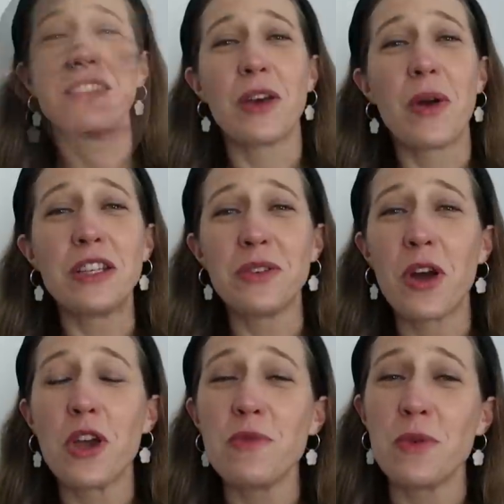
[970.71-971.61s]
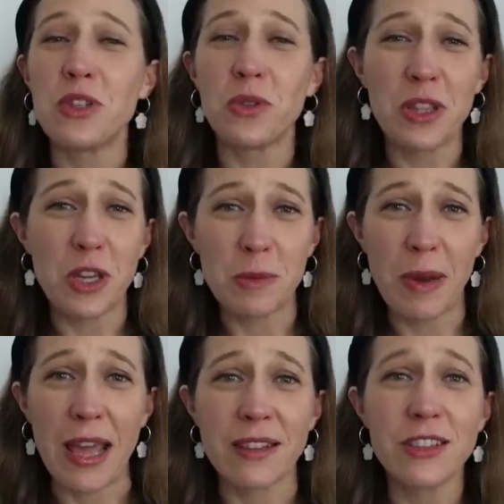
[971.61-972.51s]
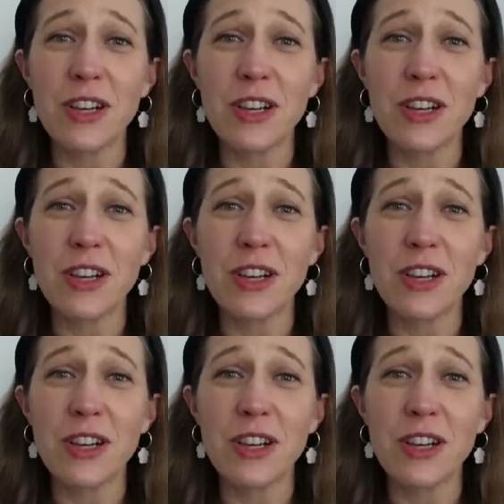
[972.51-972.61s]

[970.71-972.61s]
So I do hope you enjoyed those plans.